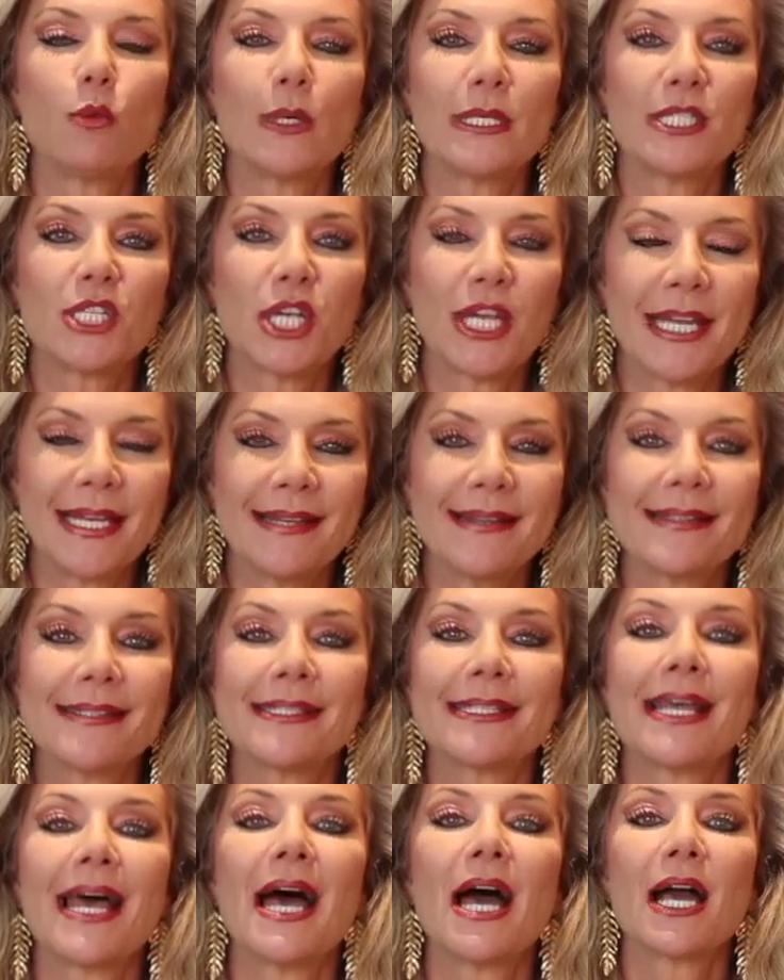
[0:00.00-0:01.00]
which
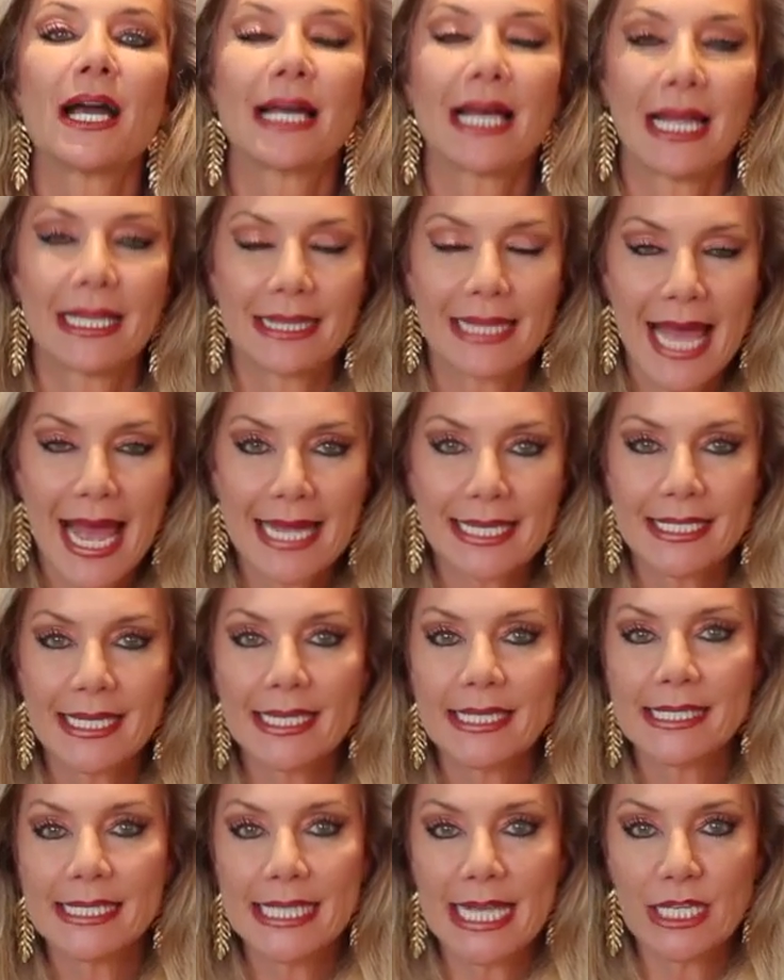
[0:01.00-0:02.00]
is
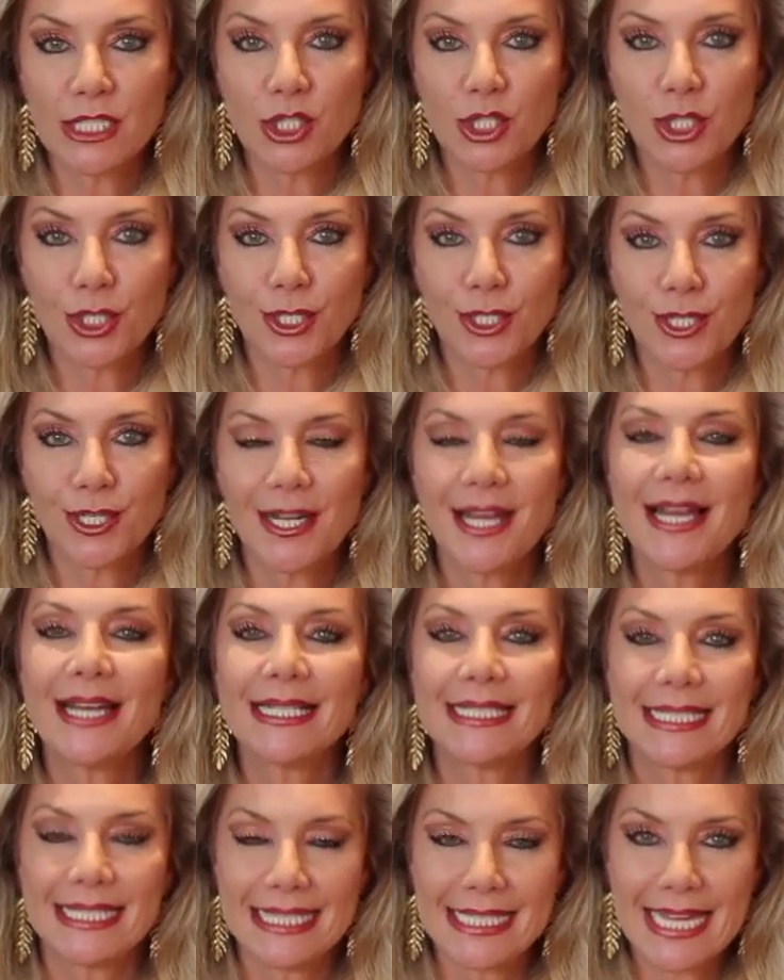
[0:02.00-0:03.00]

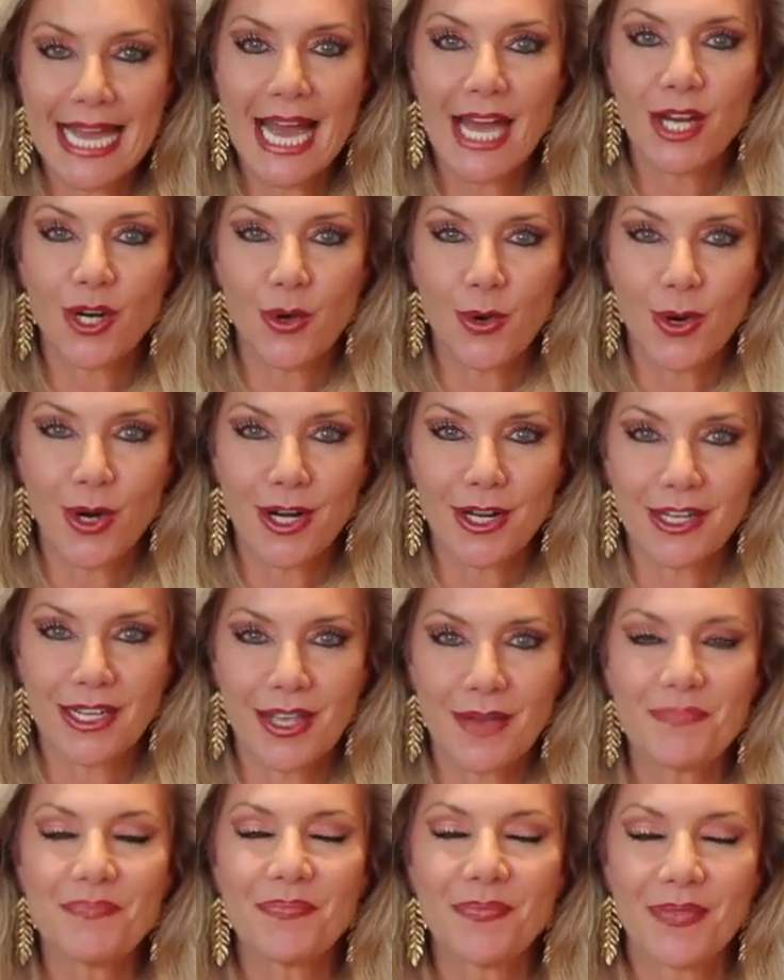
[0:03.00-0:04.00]
galacticcenter.org.
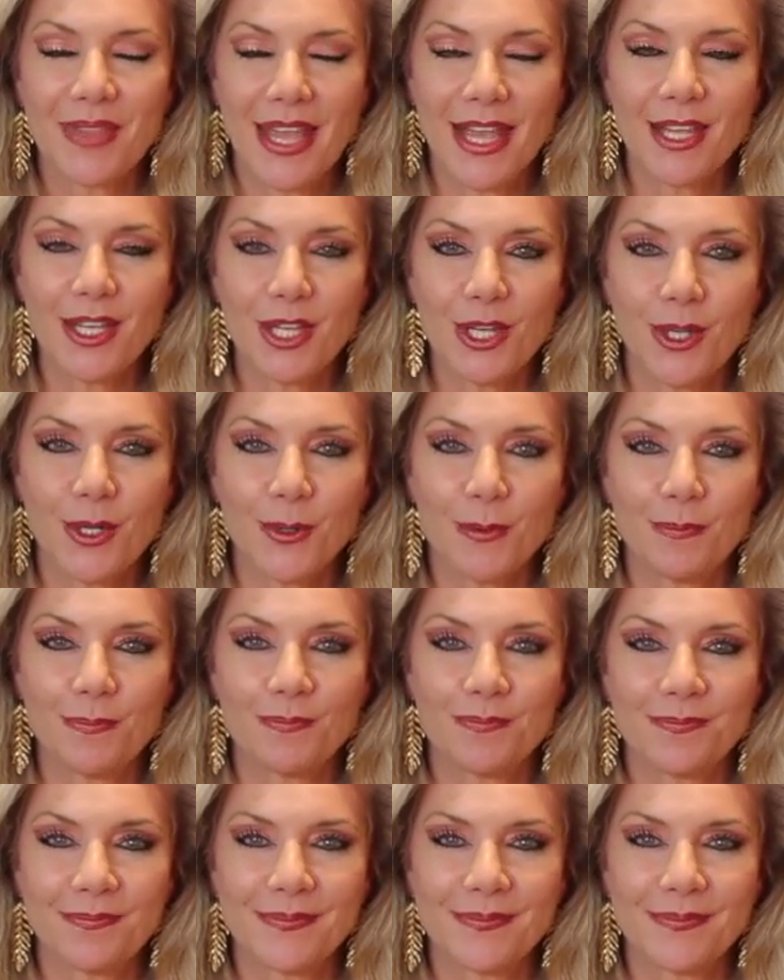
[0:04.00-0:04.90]
Thank you.